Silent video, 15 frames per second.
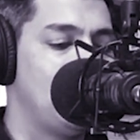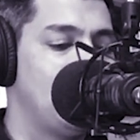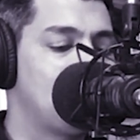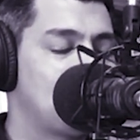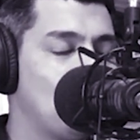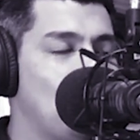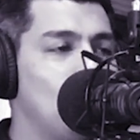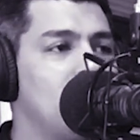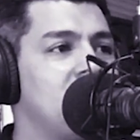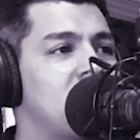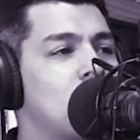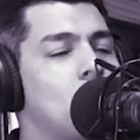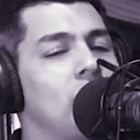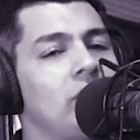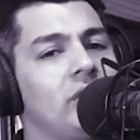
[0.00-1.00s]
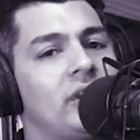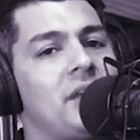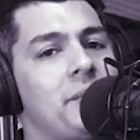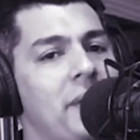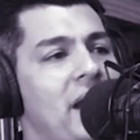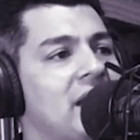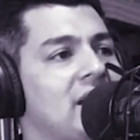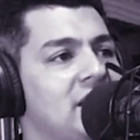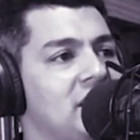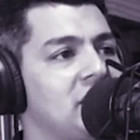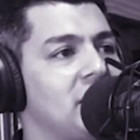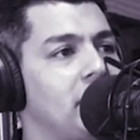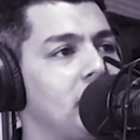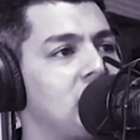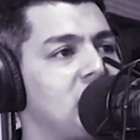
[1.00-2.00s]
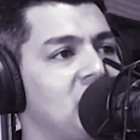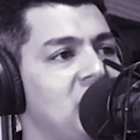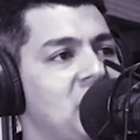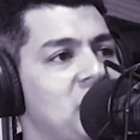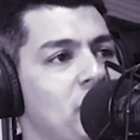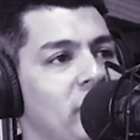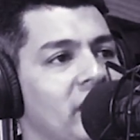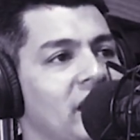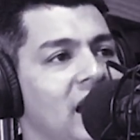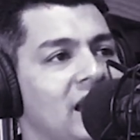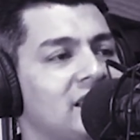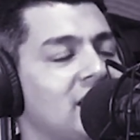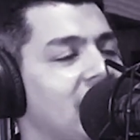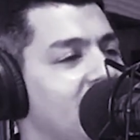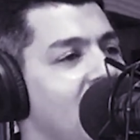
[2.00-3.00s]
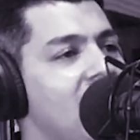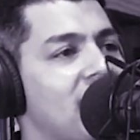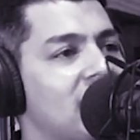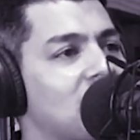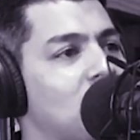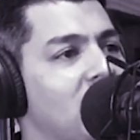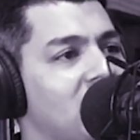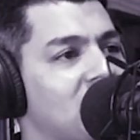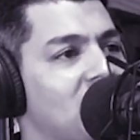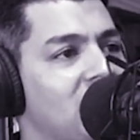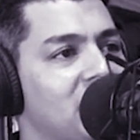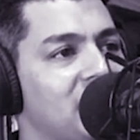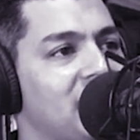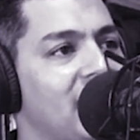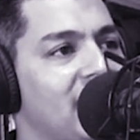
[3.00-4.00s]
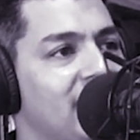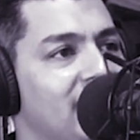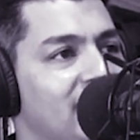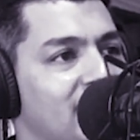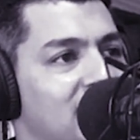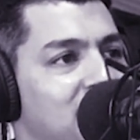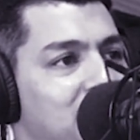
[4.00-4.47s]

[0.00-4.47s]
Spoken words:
It's cool. It's cool looking back at these lyrics, and then you realize, like, yeah, that's why I started saying these